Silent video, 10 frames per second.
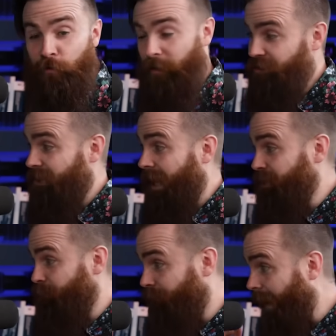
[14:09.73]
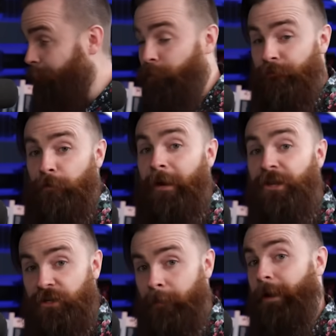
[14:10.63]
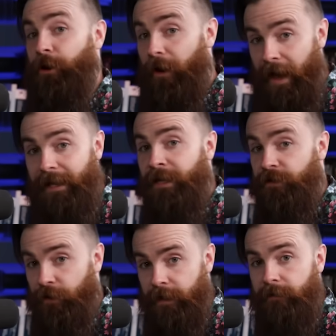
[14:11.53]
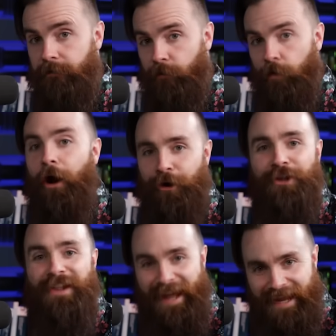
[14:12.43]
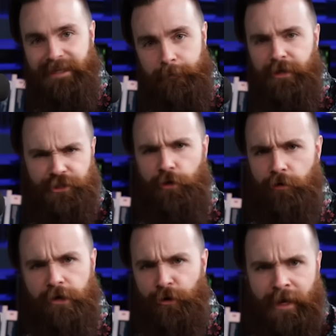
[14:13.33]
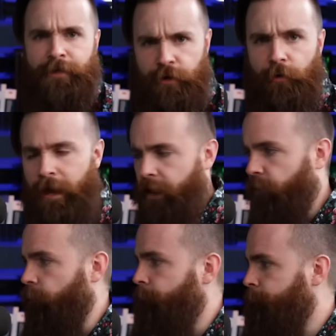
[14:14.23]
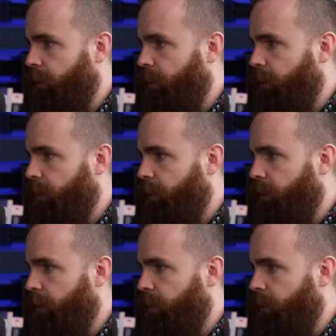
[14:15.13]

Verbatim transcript: we just gained some valuable information about our hacking target or our client because you're you're an ethical hacker.